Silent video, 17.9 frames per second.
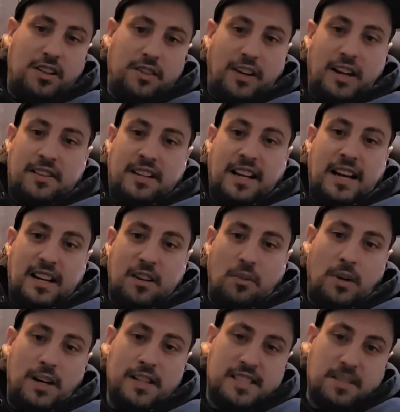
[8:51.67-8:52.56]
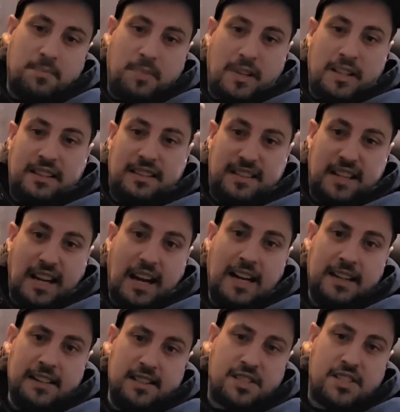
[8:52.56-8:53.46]
of our data winds up in
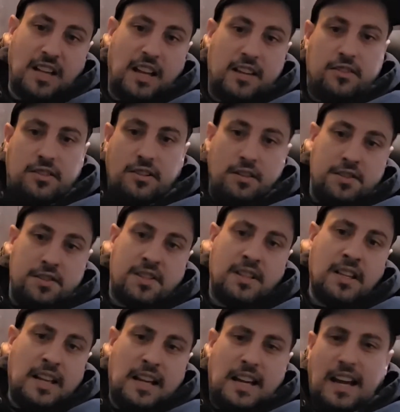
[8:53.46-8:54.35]
data centers